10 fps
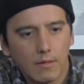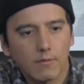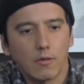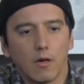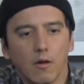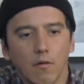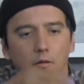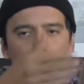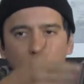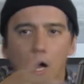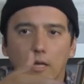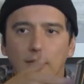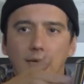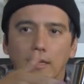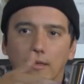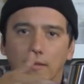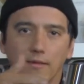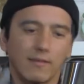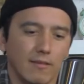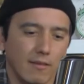So locked in at the
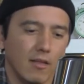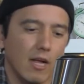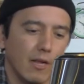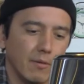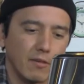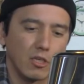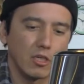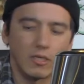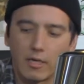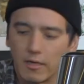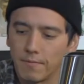6 o'clock position here.